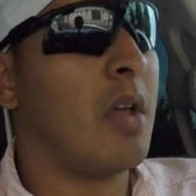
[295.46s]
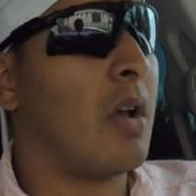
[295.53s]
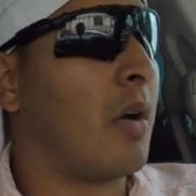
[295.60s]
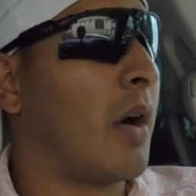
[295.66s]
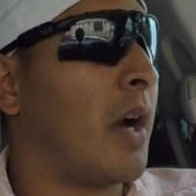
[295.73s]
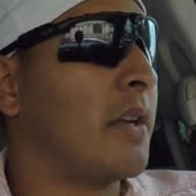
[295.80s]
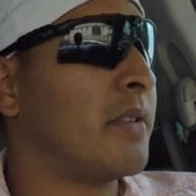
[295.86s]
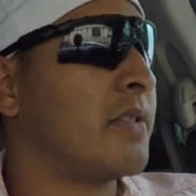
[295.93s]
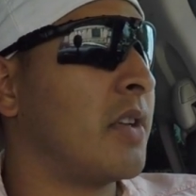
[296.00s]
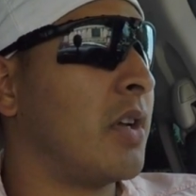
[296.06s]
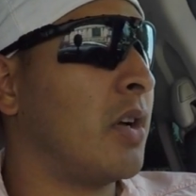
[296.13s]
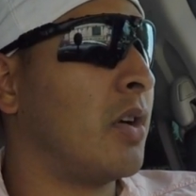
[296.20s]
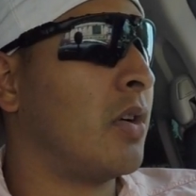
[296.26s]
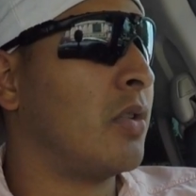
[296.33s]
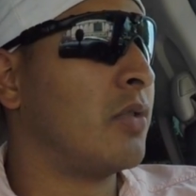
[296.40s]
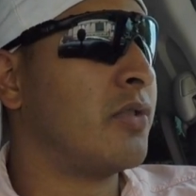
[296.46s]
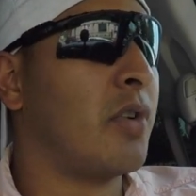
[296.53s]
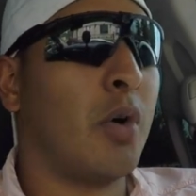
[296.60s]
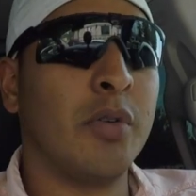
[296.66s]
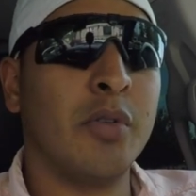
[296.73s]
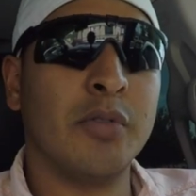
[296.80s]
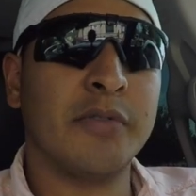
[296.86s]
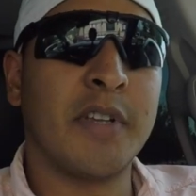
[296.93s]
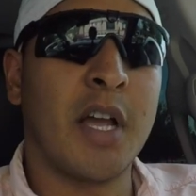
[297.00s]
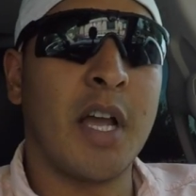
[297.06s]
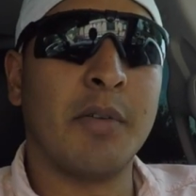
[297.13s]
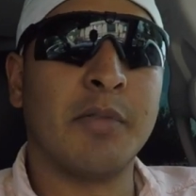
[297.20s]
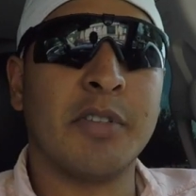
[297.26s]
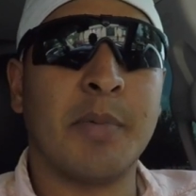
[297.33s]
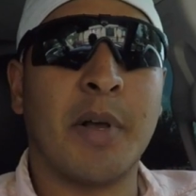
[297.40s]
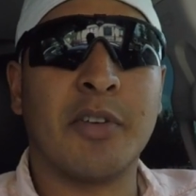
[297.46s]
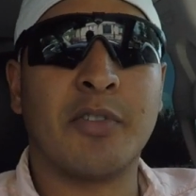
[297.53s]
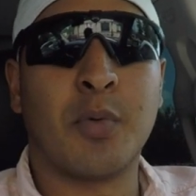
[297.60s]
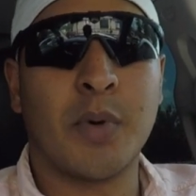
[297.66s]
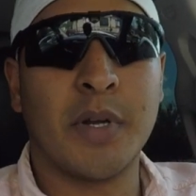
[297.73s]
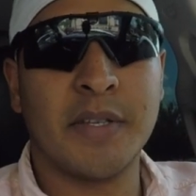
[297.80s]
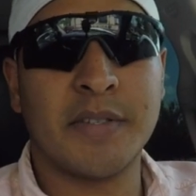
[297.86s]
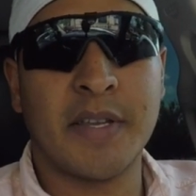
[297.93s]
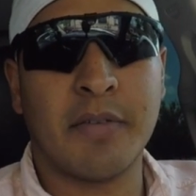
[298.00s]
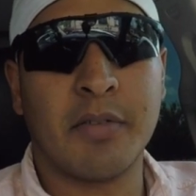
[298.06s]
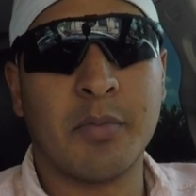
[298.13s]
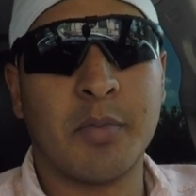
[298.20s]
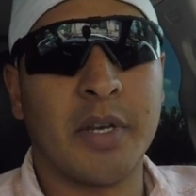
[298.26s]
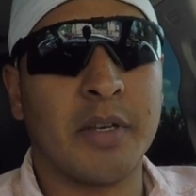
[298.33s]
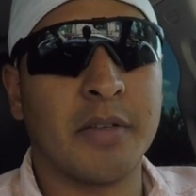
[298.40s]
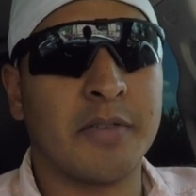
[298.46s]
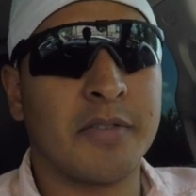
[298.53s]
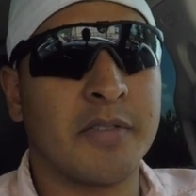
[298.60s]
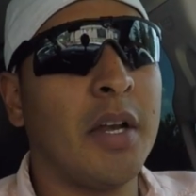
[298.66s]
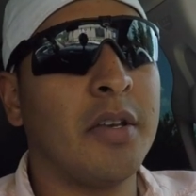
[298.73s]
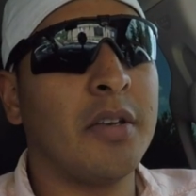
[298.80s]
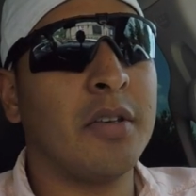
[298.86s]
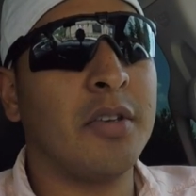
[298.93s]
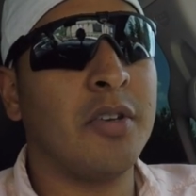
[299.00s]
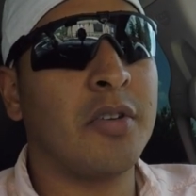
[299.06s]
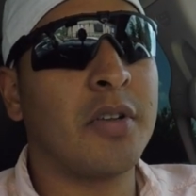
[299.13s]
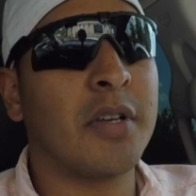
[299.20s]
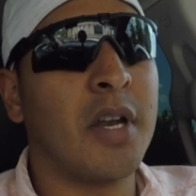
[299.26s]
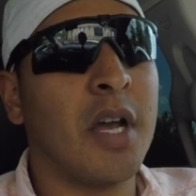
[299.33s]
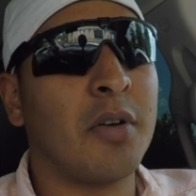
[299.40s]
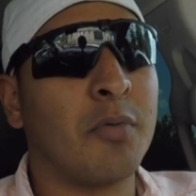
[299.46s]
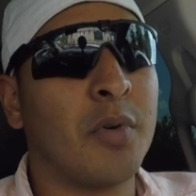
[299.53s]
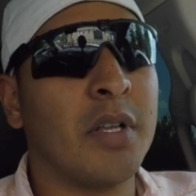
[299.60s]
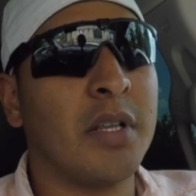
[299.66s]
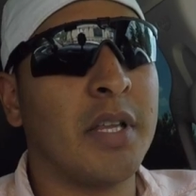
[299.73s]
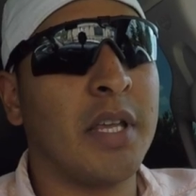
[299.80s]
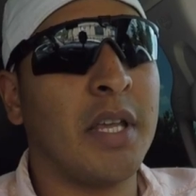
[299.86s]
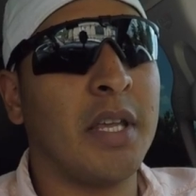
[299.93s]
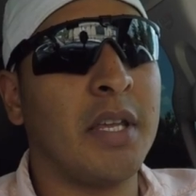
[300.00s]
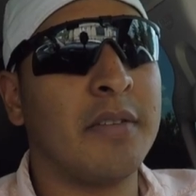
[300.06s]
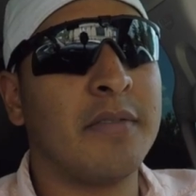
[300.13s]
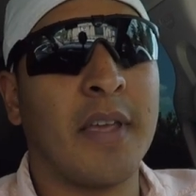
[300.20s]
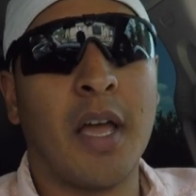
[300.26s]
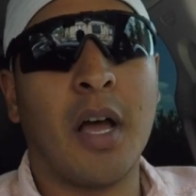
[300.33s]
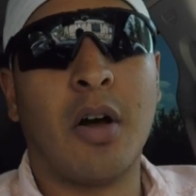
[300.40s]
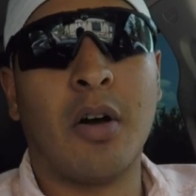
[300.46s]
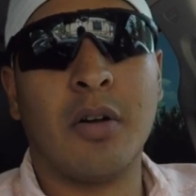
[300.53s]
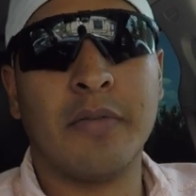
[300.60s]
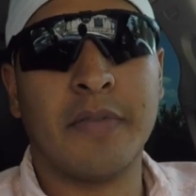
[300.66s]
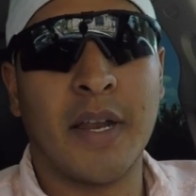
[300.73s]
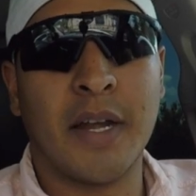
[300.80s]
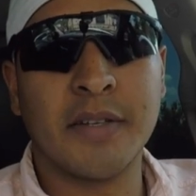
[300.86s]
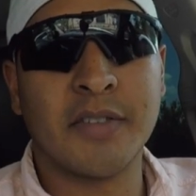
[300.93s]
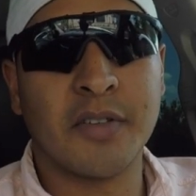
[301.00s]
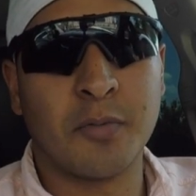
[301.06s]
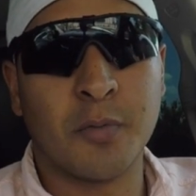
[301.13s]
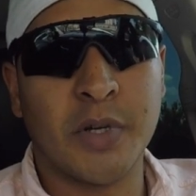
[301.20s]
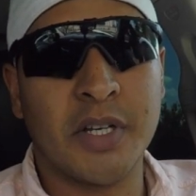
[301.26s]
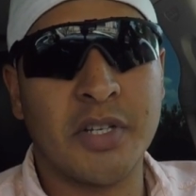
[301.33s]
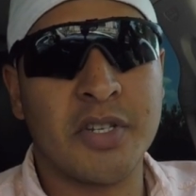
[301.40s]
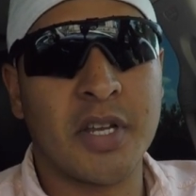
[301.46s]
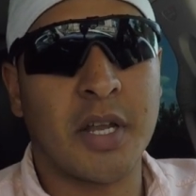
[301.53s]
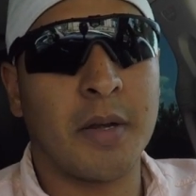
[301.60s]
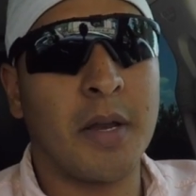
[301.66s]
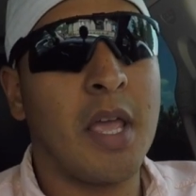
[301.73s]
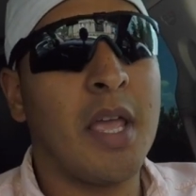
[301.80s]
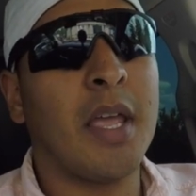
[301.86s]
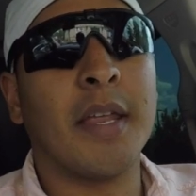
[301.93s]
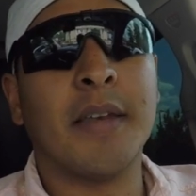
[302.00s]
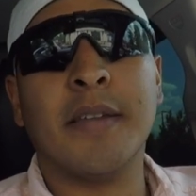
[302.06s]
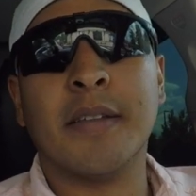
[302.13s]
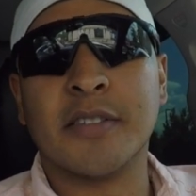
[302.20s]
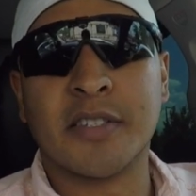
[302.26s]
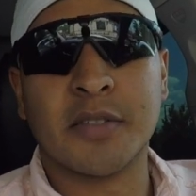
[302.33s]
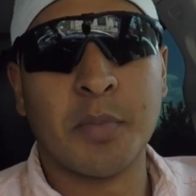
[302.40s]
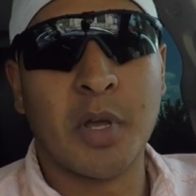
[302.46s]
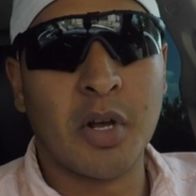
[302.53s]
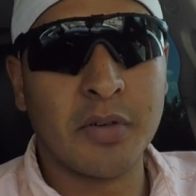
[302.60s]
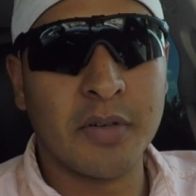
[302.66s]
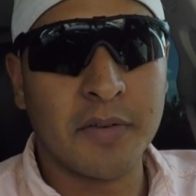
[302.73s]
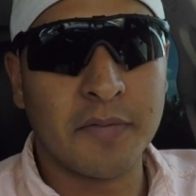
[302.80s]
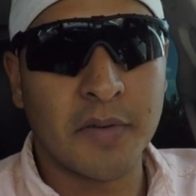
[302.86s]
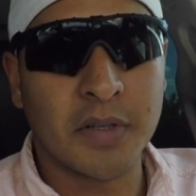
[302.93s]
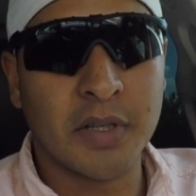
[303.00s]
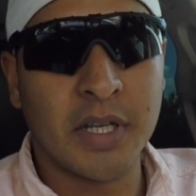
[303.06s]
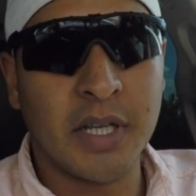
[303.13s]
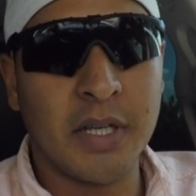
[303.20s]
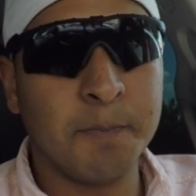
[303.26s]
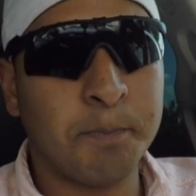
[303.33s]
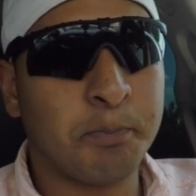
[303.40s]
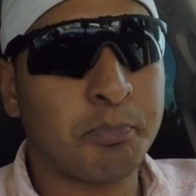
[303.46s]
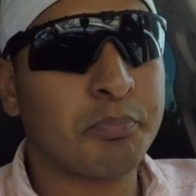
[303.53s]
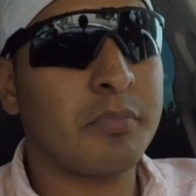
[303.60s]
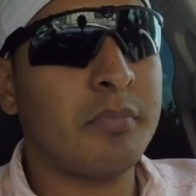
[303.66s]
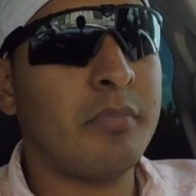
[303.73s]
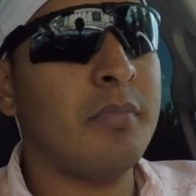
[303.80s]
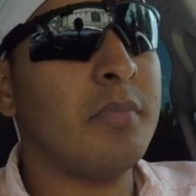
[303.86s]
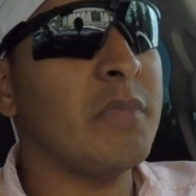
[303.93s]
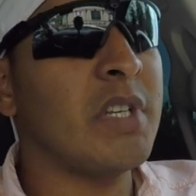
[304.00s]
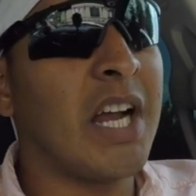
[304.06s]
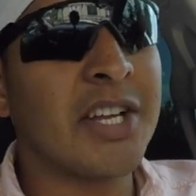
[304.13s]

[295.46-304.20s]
All right, so total time was about 27 minutes. You cannot really tell that it's in regen. It didn't smell differently. I